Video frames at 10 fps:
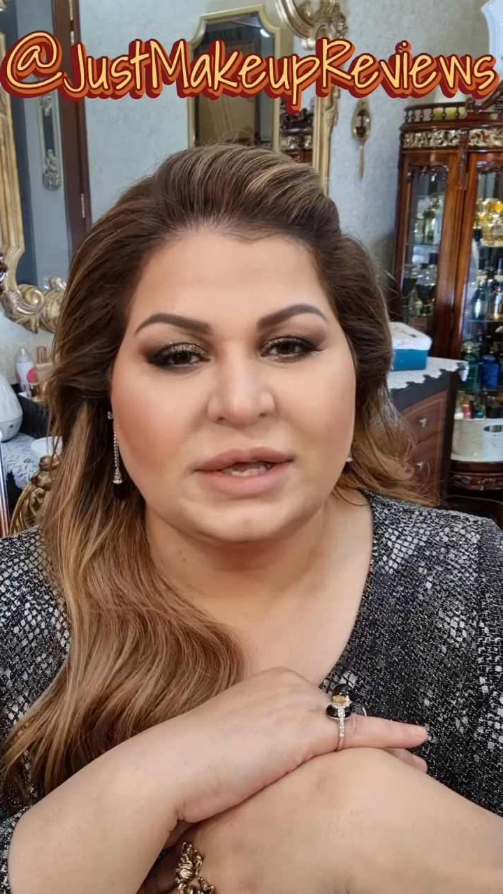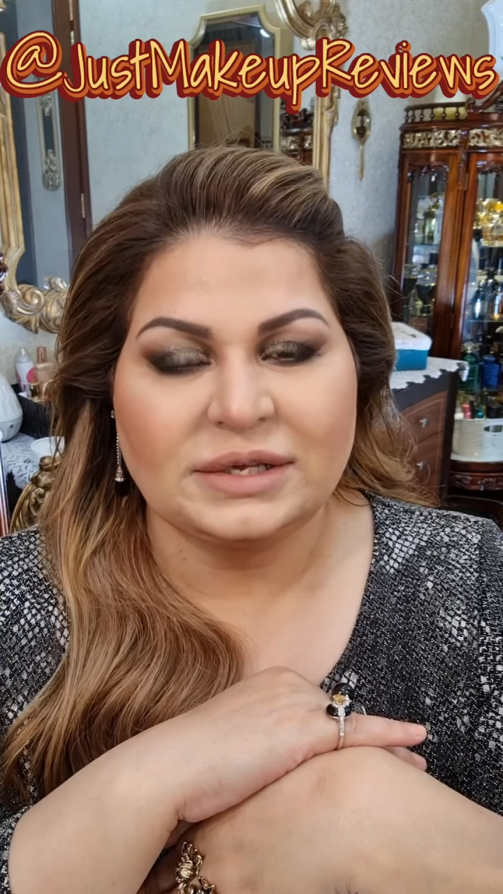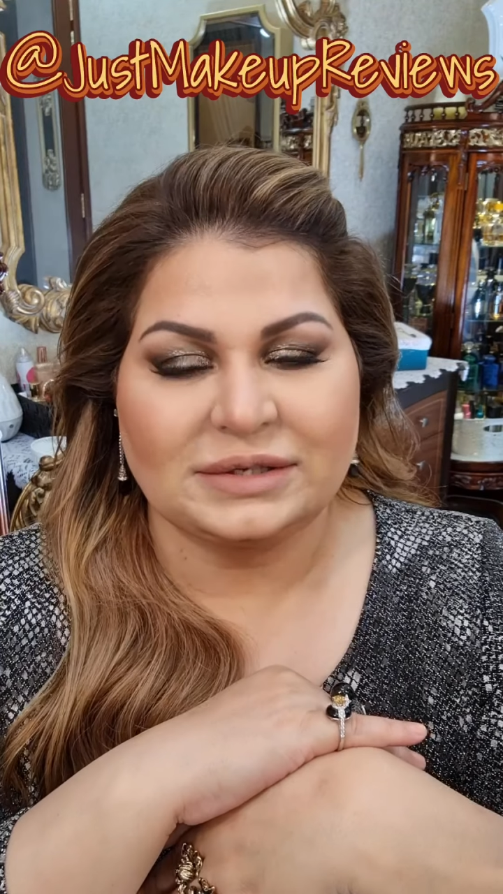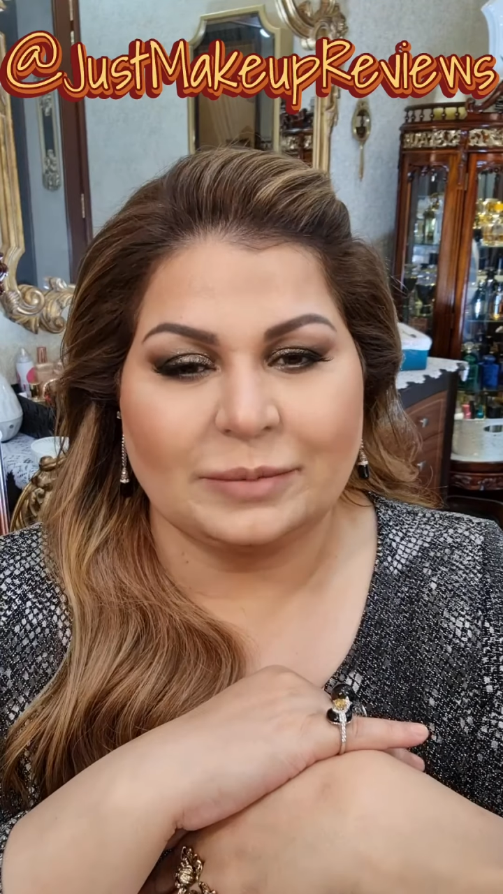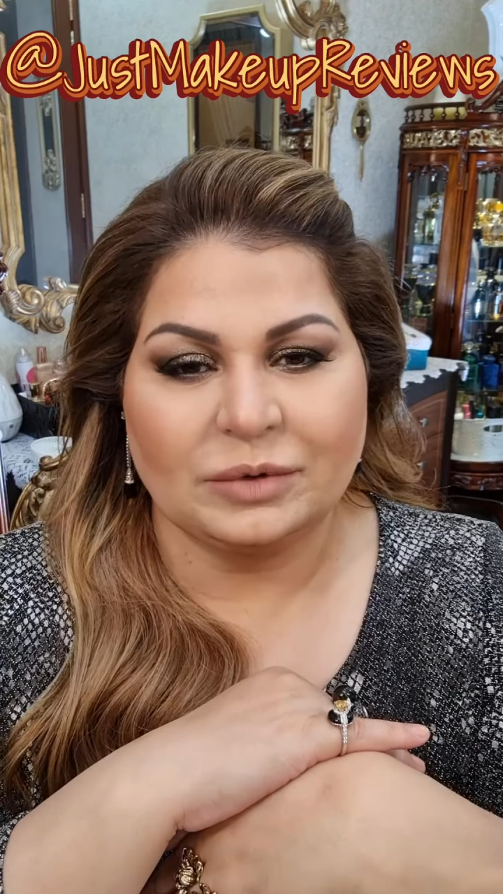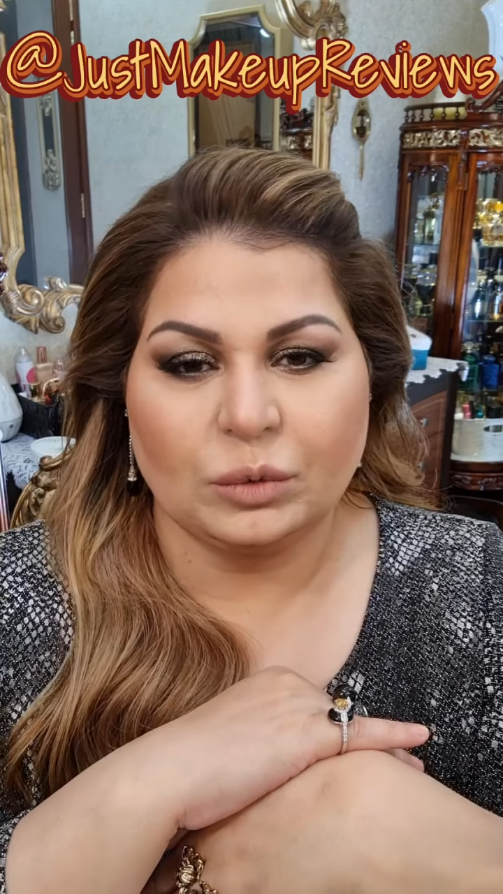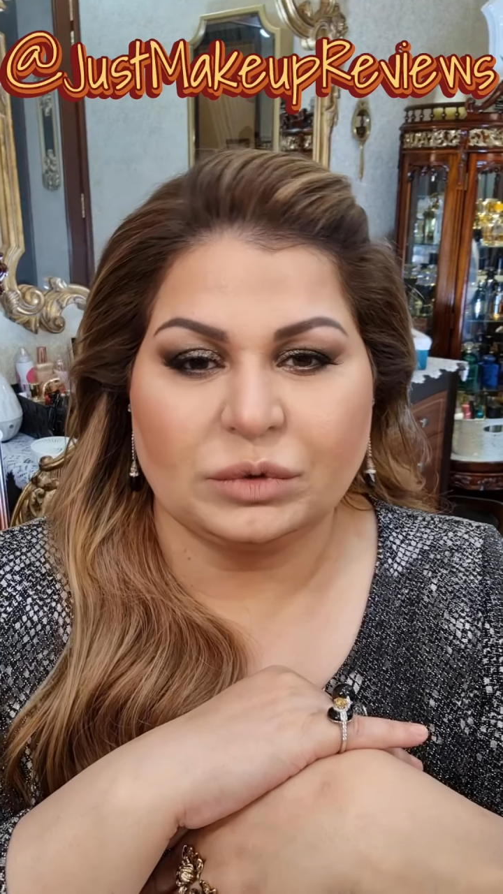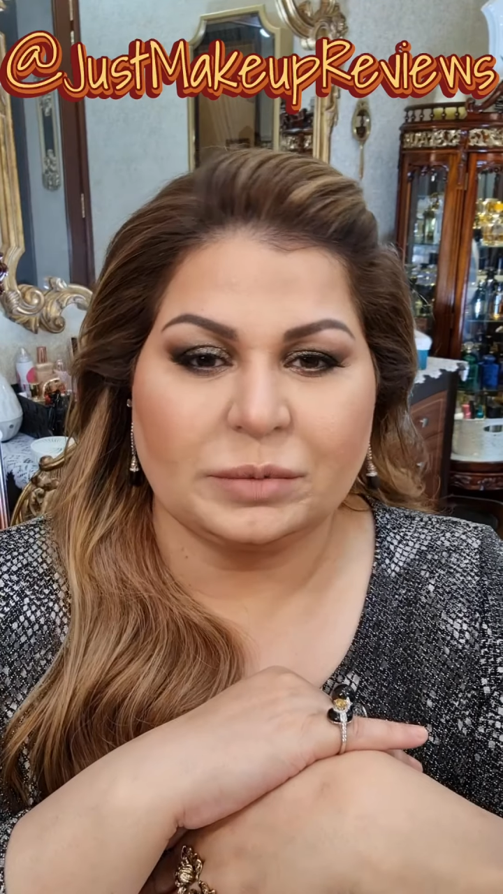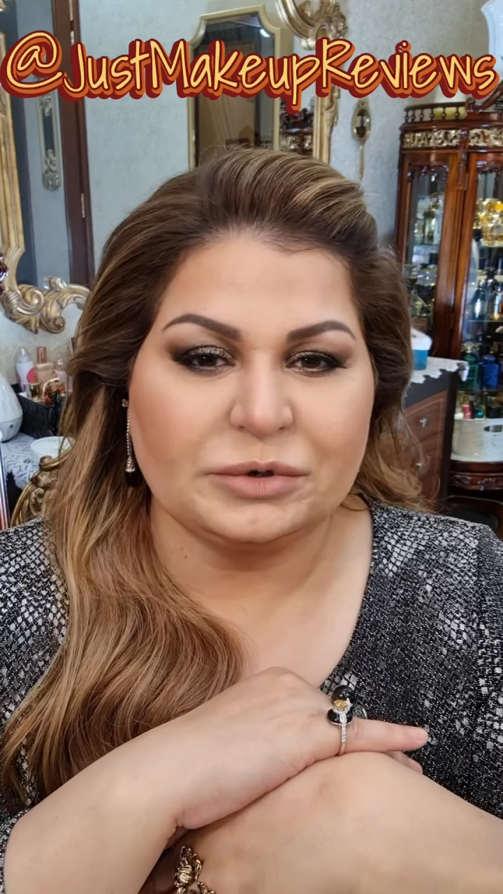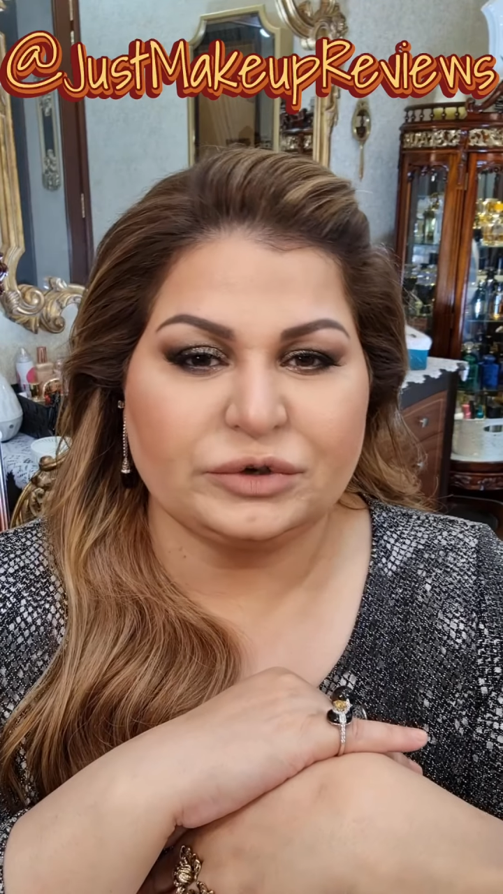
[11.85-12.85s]
something with
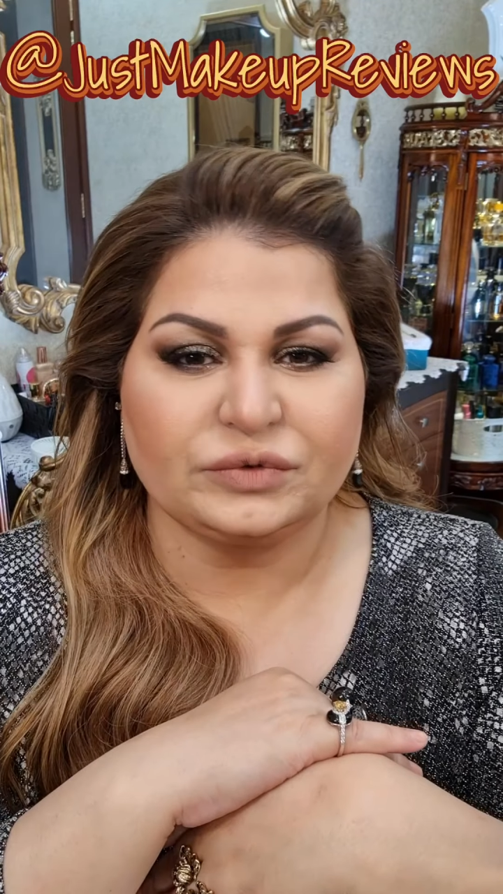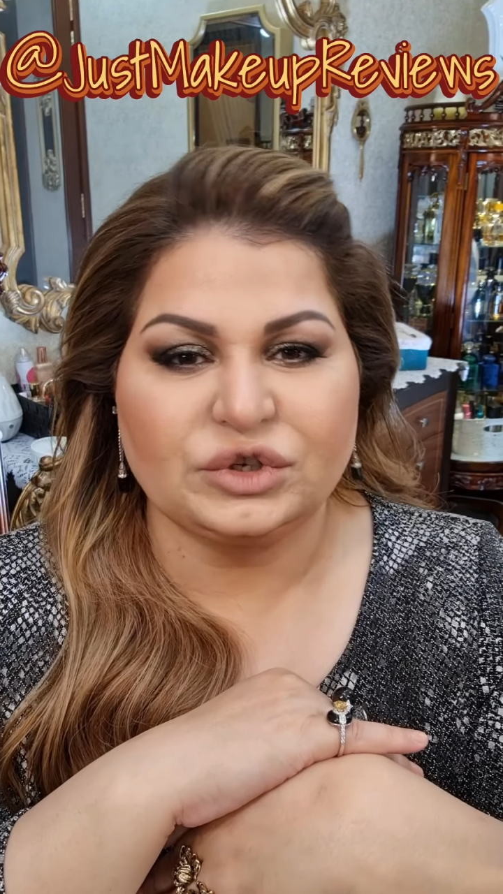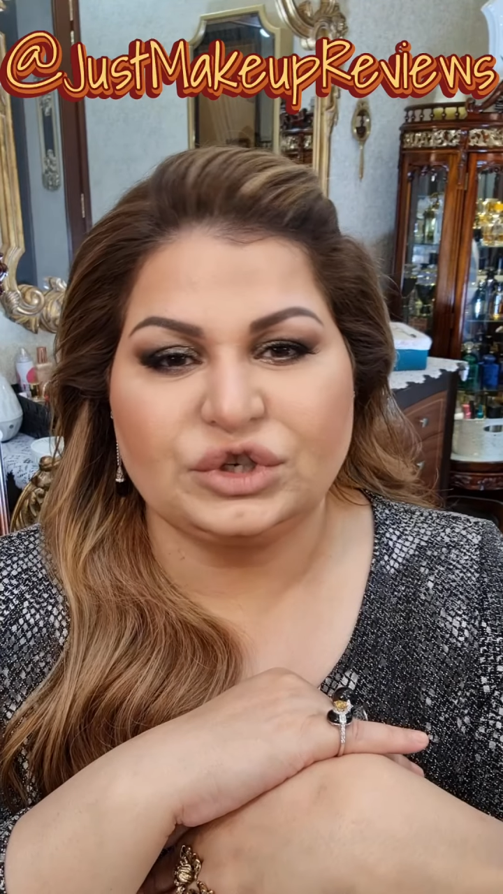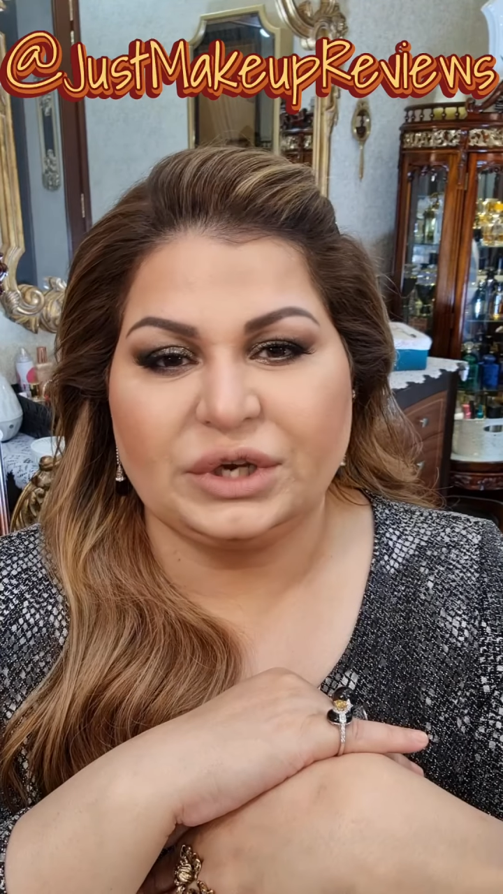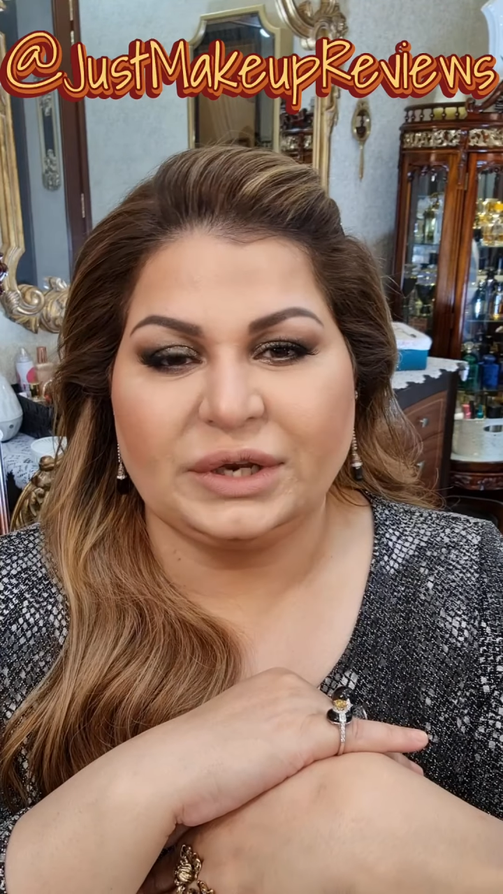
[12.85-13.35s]
a bit of the sheen